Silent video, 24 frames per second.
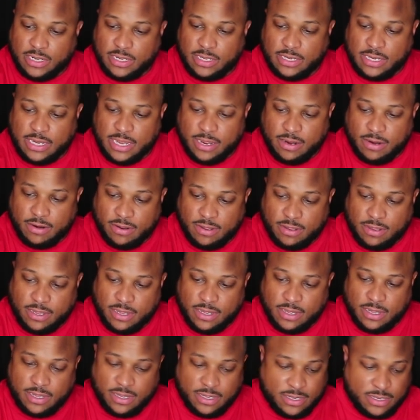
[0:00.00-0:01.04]
layer
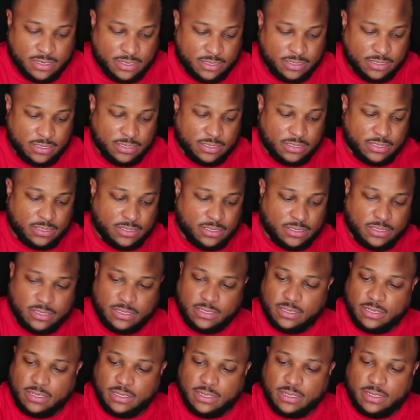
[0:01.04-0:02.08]
of
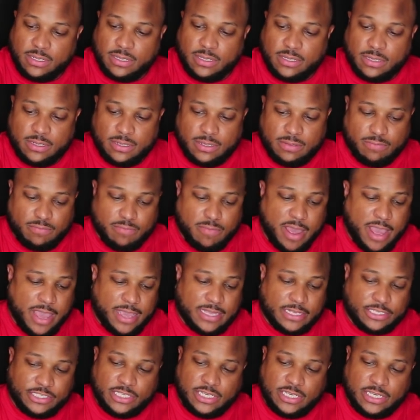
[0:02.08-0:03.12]

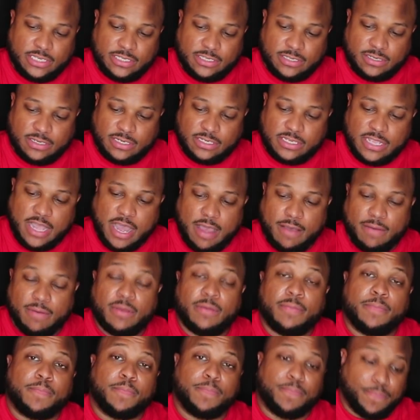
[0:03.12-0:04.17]
mac and cheese on the top
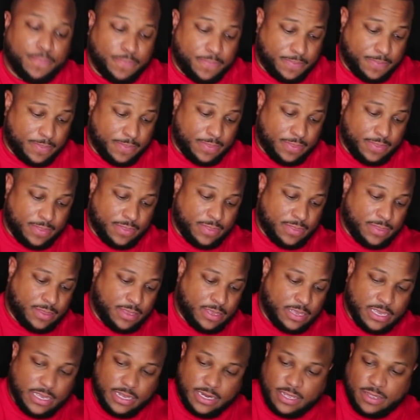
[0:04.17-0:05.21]

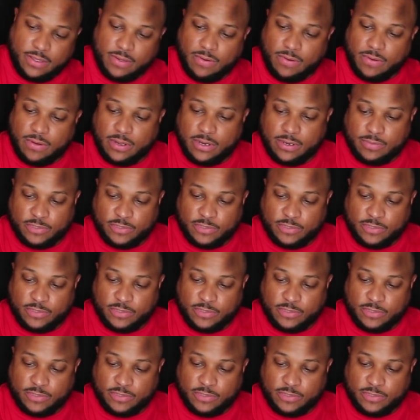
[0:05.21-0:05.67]
and get it going.